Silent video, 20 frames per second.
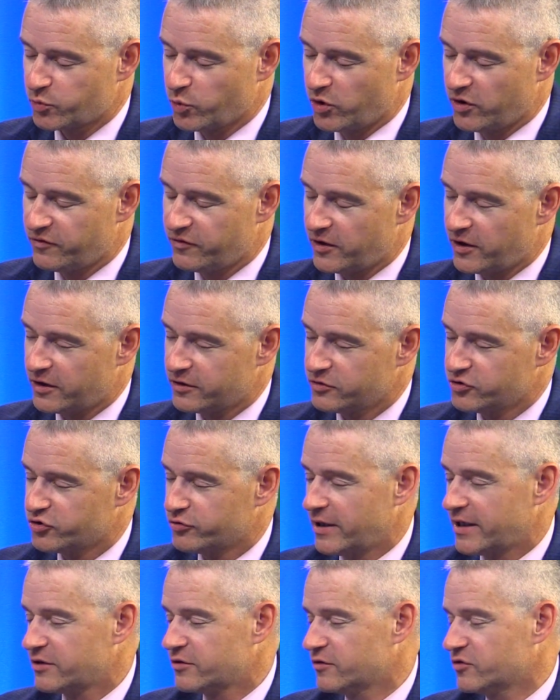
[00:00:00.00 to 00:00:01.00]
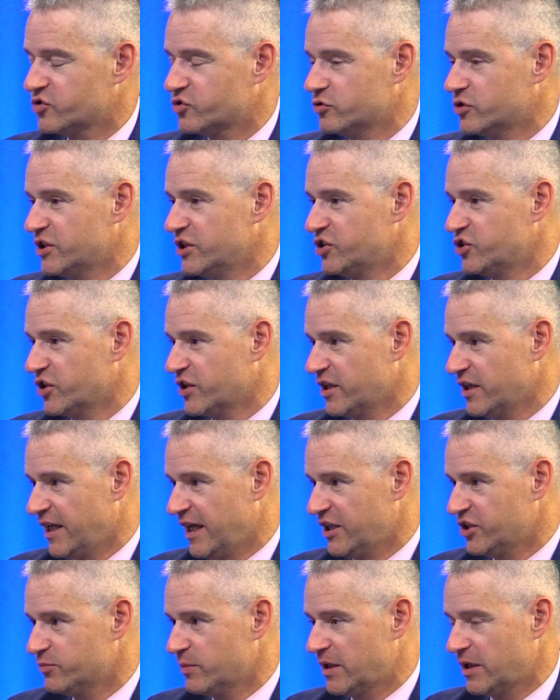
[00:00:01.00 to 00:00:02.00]
Wolf, our director of strategic
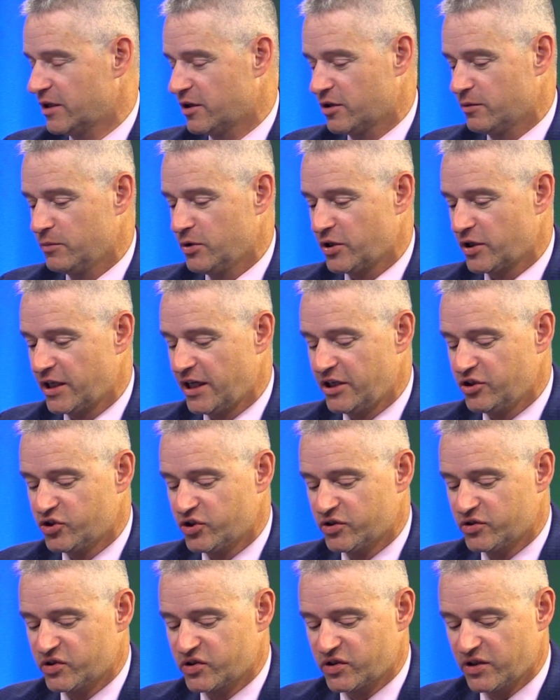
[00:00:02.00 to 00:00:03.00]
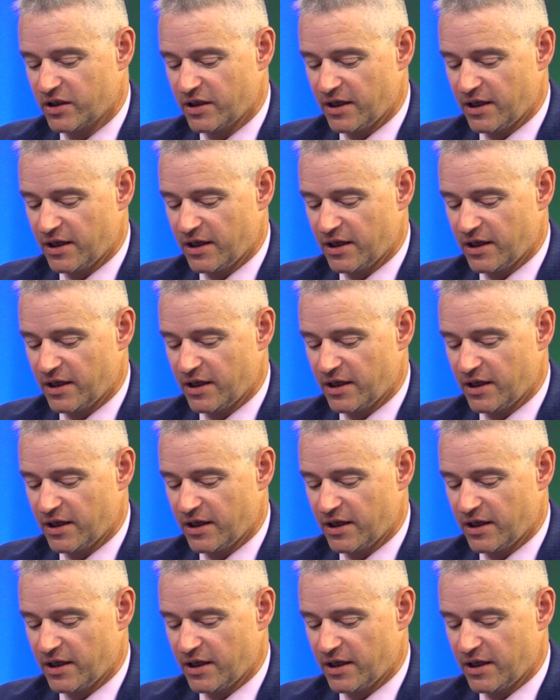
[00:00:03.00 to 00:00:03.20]
engagement and communications,